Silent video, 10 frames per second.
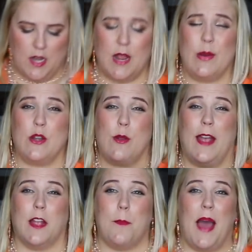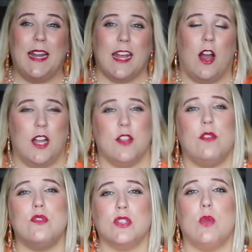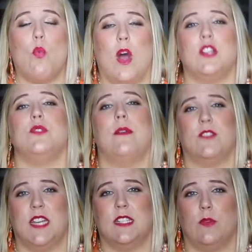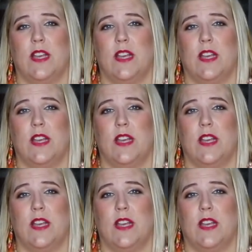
Now when you're wearing a bodycon, you usually want to emphasize the